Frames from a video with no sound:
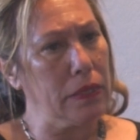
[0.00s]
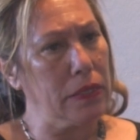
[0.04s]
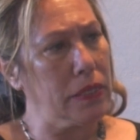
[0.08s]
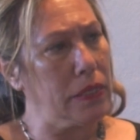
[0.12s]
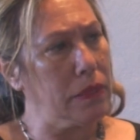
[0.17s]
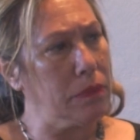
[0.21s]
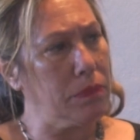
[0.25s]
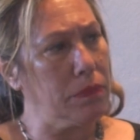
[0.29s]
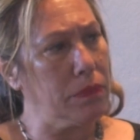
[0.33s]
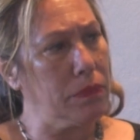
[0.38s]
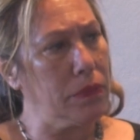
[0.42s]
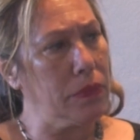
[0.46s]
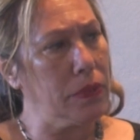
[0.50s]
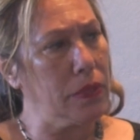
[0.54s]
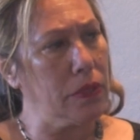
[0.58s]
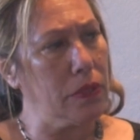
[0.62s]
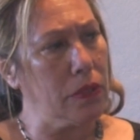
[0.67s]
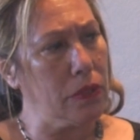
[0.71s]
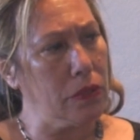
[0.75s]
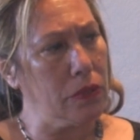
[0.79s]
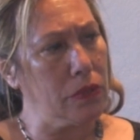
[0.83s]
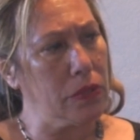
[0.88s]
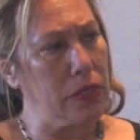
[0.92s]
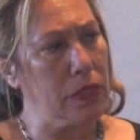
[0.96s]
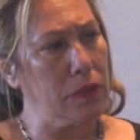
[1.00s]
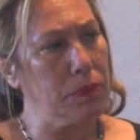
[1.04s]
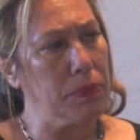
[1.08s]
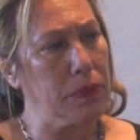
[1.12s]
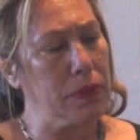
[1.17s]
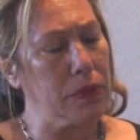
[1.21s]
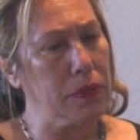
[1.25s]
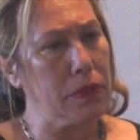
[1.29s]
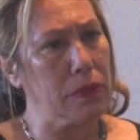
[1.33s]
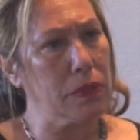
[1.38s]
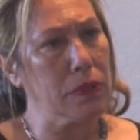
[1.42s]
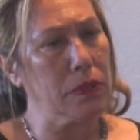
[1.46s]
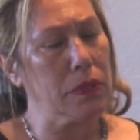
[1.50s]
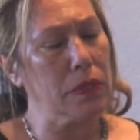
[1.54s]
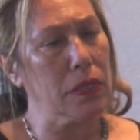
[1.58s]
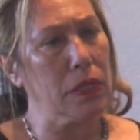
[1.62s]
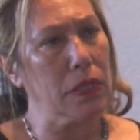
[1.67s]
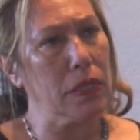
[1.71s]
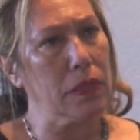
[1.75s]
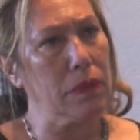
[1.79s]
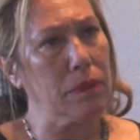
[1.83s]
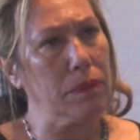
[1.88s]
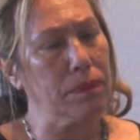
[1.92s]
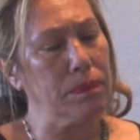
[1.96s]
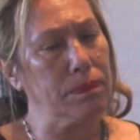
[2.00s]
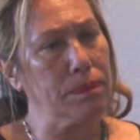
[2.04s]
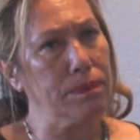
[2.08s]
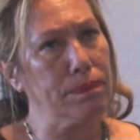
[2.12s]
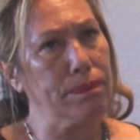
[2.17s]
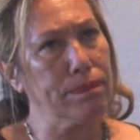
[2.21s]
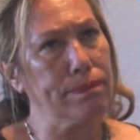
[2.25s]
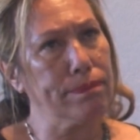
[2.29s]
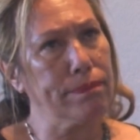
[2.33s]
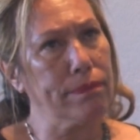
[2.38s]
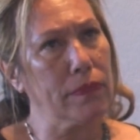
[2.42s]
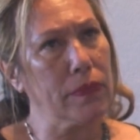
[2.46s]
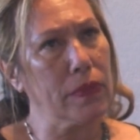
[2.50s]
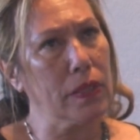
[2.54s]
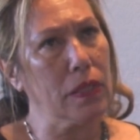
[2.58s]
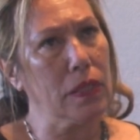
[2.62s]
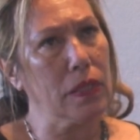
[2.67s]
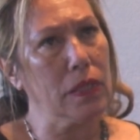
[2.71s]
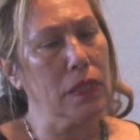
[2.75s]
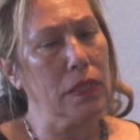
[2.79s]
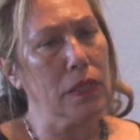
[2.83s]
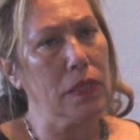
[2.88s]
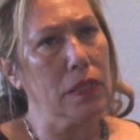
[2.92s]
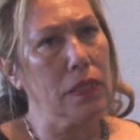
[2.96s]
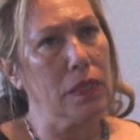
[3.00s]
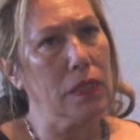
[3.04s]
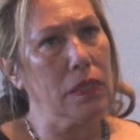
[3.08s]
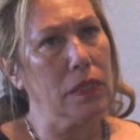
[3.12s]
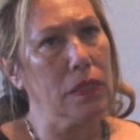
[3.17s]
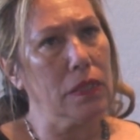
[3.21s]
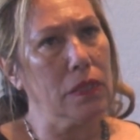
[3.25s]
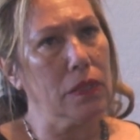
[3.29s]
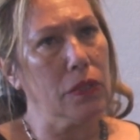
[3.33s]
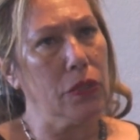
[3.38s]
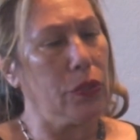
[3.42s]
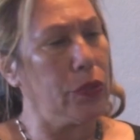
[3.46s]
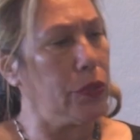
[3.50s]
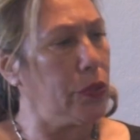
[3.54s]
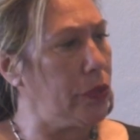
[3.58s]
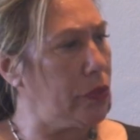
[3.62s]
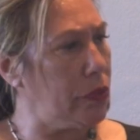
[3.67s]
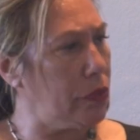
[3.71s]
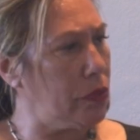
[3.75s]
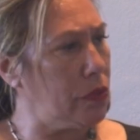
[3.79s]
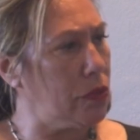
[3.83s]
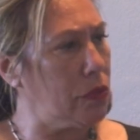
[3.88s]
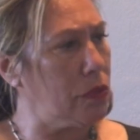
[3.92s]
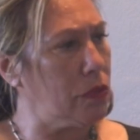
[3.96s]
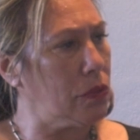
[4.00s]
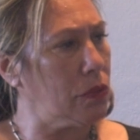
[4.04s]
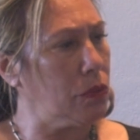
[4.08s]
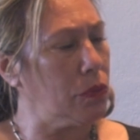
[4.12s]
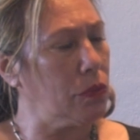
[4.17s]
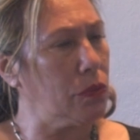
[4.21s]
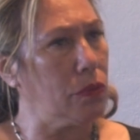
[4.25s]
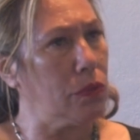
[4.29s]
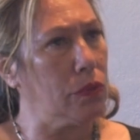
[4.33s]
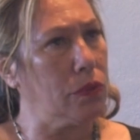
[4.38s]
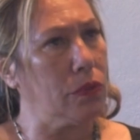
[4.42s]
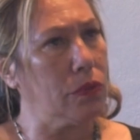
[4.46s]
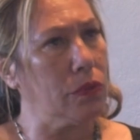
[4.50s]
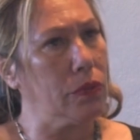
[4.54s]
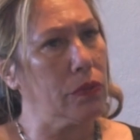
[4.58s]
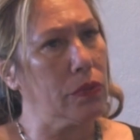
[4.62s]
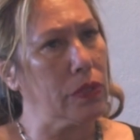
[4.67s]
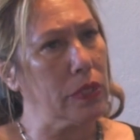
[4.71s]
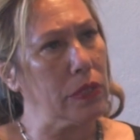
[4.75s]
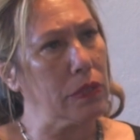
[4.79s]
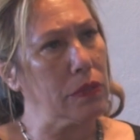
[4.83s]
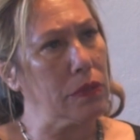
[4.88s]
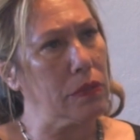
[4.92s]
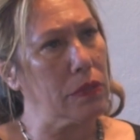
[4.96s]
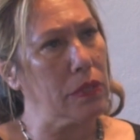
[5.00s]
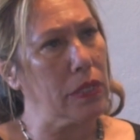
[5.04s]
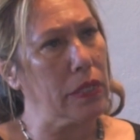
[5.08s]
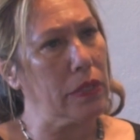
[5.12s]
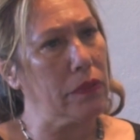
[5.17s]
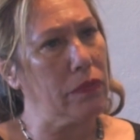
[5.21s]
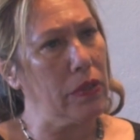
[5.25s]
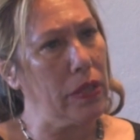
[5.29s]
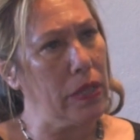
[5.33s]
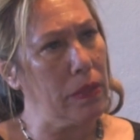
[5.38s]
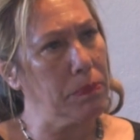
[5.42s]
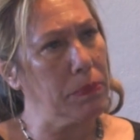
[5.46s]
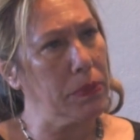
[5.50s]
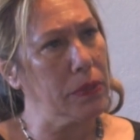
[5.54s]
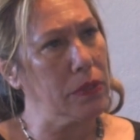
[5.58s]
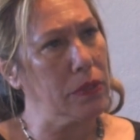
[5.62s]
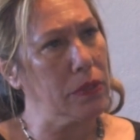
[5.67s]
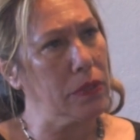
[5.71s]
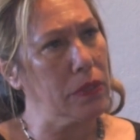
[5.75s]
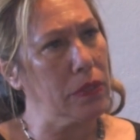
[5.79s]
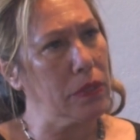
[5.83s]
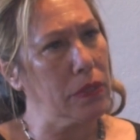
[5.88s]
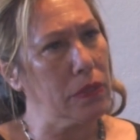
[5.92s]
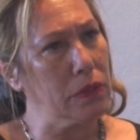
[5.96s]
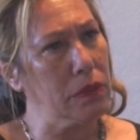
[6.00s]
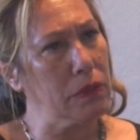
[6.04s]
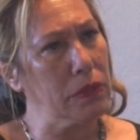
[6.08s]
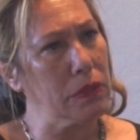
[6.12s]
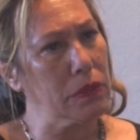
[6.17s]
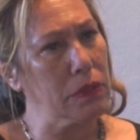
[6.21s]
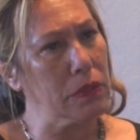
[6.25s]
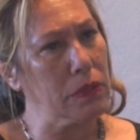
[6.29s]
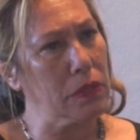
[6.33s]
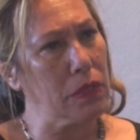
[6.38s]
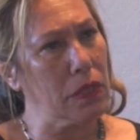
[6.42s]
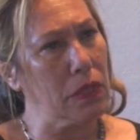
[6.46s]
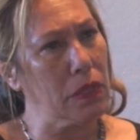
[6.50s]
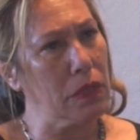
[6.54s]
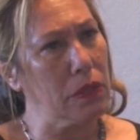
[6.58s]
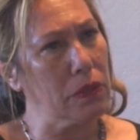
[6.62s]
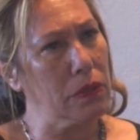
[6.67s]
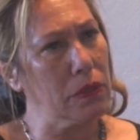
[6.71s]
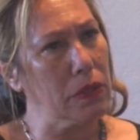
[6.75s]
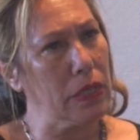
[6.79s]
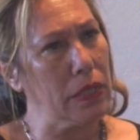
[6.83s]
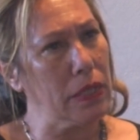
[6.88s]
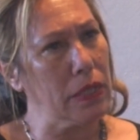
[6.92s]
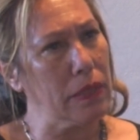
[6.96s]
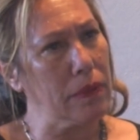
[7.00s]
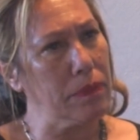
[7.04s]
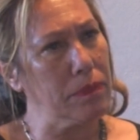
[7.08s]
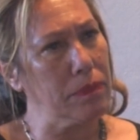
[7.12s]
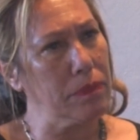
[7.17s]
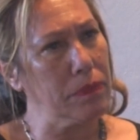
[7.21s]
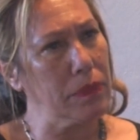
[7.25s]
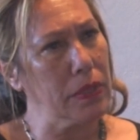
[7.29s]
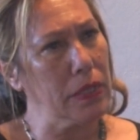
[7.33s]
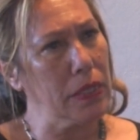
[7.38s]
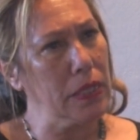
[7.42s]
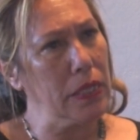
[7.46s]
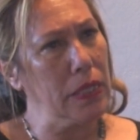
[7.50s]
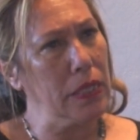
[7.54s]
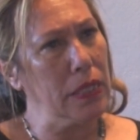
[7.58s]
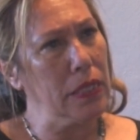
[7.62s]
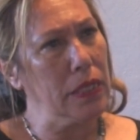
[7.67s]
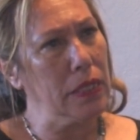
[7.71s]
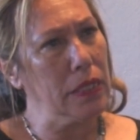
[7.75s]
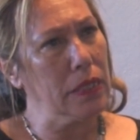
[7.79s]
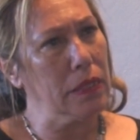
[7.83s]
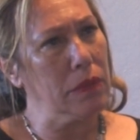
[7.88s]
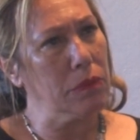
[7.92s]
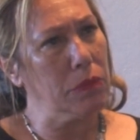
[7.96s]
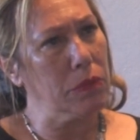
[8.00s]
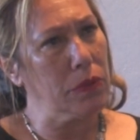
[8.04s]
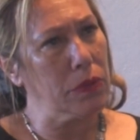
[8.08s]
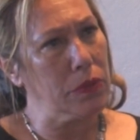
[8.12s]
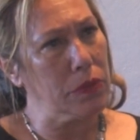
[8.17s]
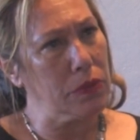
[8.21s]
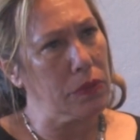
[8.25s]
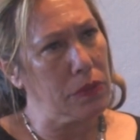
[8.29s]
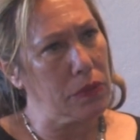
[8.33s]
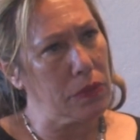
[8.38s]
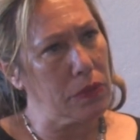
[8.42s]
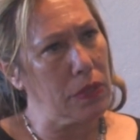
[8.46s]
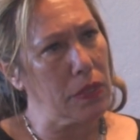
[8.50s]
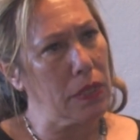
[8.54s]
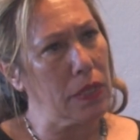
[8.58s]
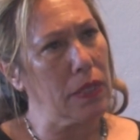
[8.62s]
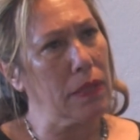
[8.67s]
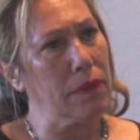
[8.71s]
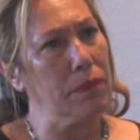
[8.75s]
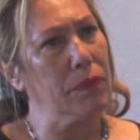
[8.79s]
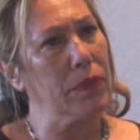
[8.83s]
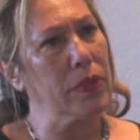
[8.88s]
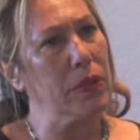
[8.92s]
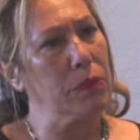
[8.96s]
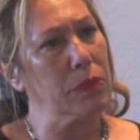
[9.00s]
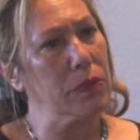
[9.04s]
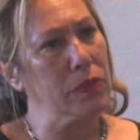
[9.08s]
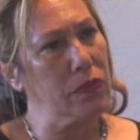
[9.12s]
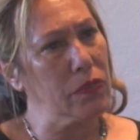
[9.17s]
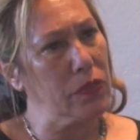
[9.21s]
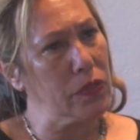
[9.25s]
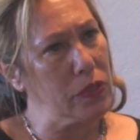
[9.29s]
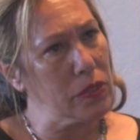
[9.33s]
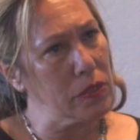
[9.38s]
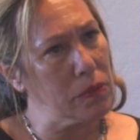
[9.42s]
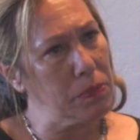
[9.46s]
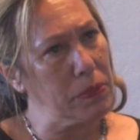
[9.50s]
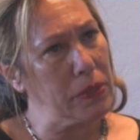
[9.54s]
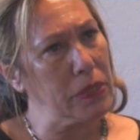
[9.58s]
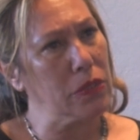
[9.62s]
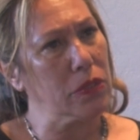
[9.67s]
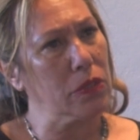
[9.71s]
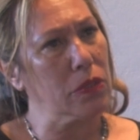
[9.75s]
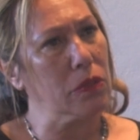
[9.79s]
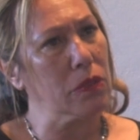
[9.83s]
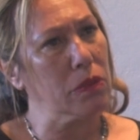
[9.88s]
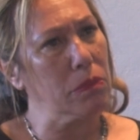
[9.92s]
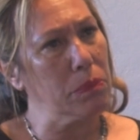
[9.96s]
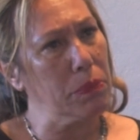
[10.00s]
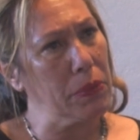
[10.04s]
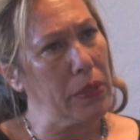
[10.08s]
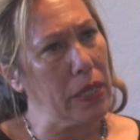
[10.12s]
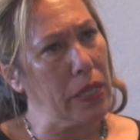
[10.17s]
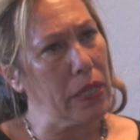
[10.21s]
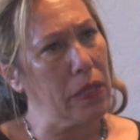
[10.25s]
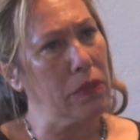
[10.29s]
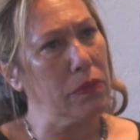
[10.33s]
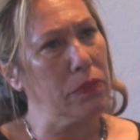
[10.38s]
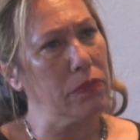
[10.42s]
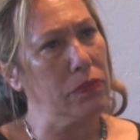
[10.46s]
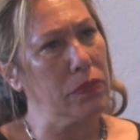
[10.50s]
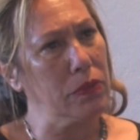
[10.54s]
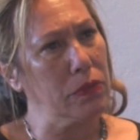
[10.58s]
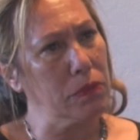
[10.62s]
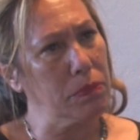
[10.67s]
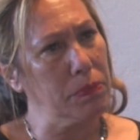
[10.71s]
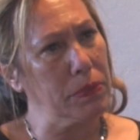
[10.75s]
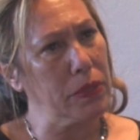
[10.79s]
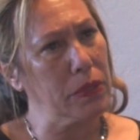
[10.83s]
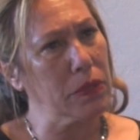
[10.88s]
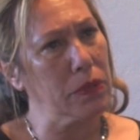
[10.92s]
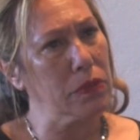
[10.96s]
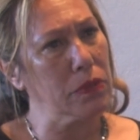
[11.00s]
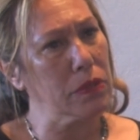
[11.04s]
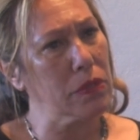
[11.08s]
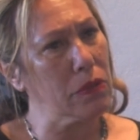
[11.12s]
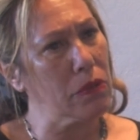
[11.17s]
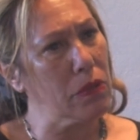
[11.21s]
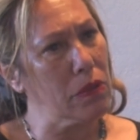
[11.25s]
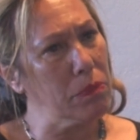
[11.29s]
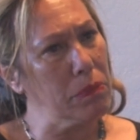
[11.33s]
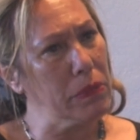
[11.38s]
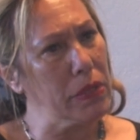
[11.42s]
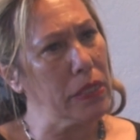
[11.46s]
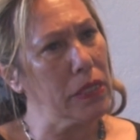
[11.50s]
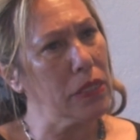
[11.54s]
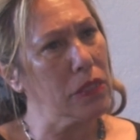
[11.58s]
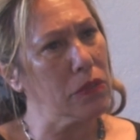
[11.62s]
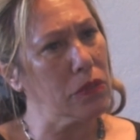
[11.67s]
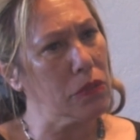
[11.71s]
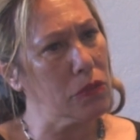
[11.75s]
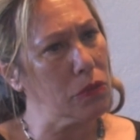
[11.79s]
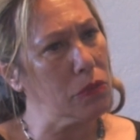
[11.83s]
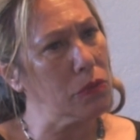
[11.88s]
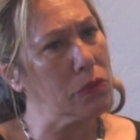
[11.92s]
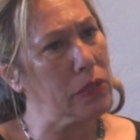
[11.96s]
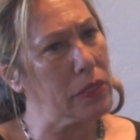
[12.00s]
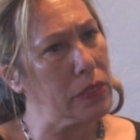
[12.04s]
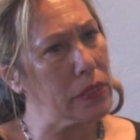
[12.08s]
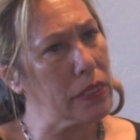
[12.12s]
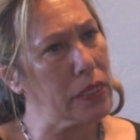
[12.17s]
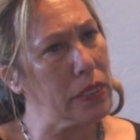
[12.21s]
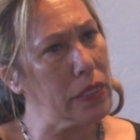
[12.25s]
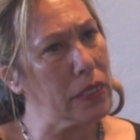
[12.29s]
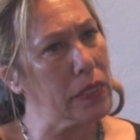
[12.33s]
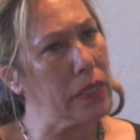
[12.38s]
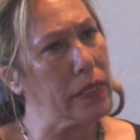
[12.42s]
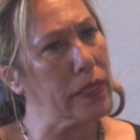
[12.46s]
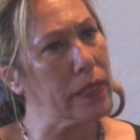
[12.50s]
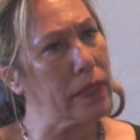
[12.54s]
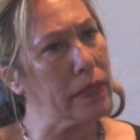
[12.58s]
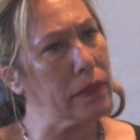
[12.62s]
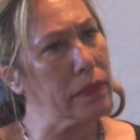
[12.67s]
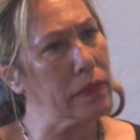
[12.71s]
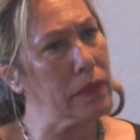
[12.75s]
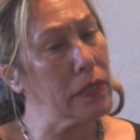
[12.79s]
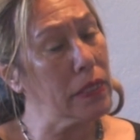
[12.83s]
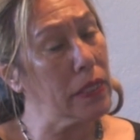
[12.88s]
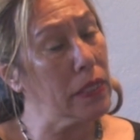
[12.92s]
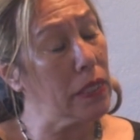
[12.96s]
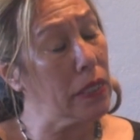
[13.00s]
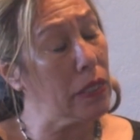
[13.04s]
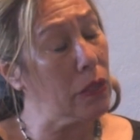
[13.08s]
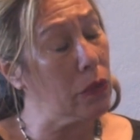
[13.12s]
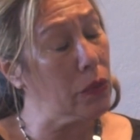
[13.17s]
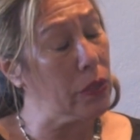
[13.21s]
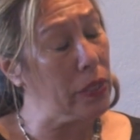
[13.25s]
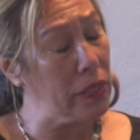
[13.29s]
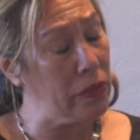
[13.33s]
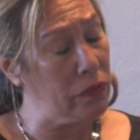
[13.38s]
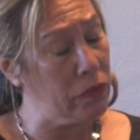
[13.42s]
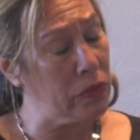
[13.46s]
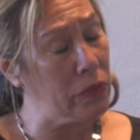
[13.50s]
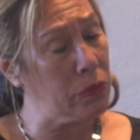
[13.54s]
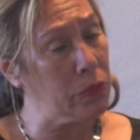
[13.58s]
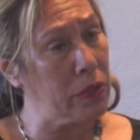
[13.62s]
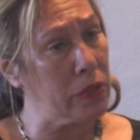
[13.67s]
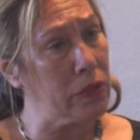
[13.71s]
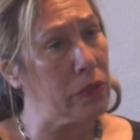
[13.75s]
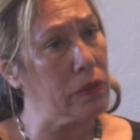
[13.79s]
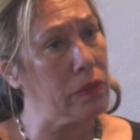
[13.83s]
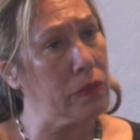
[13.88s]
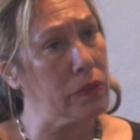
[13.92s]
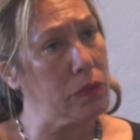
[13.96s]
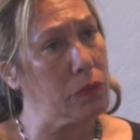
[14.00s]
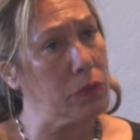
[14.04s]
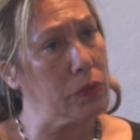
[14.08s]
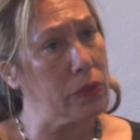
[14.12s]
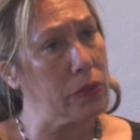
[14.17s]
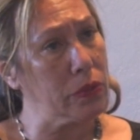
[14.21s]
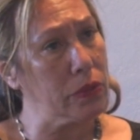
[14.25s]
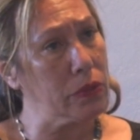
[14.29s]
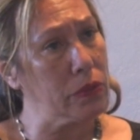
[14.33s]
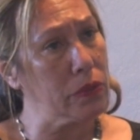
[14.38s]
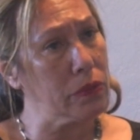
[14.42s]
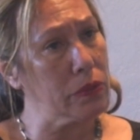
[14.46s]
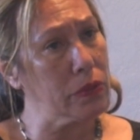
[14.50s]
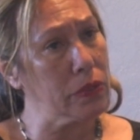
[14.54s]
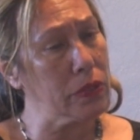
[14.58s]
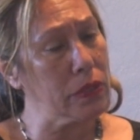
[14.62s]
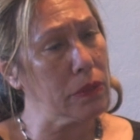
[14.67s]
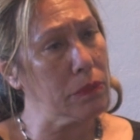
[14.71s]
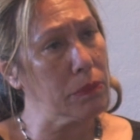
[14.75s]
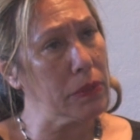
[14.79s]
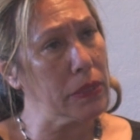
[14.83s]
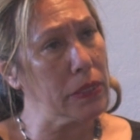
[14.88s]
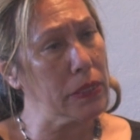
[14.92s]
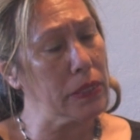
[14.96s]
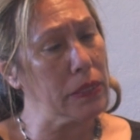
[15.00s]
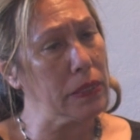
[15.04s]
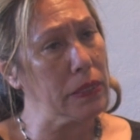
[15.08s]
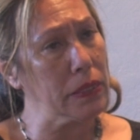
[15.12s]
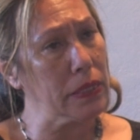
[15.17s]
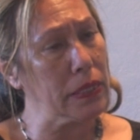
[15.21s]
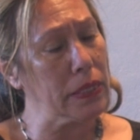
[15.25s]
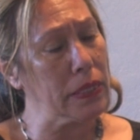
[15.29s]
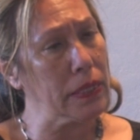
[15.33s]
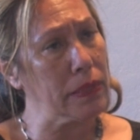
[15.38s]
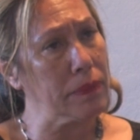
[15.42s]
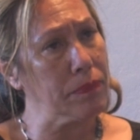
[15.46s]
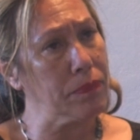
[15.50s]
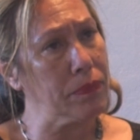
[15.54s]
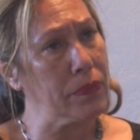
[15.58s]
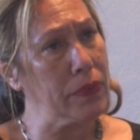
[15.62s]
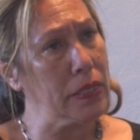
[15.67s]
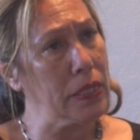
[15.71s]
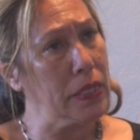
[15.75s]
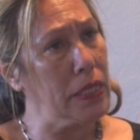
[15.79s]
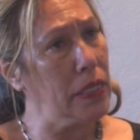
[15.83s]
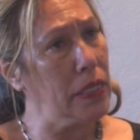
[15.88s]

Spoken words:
deep, you know, your deepest hurts or things that have happened to you, and so it was very special and powerful because there are many stories here, or everywhere in the world. I mean, in